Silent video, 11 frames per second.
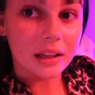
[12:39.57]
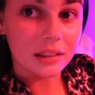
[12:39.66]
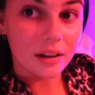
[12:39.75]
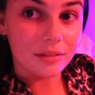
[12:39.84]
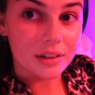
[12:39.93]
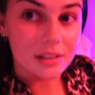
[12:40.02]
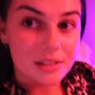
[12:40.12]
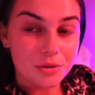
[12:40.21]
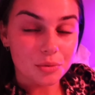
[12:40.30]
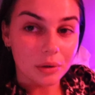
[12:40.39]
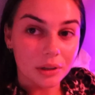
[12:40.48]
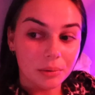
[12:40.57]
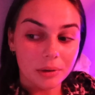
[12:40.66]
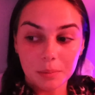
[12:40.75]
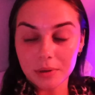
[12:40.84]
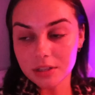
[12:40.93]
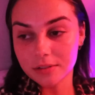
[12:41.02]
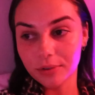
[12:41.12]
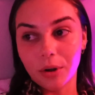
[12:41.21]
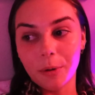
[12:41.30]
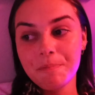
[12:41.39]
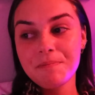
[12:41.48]
I love it. It's really, really
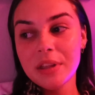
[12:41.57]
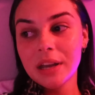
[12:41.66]
peaceful.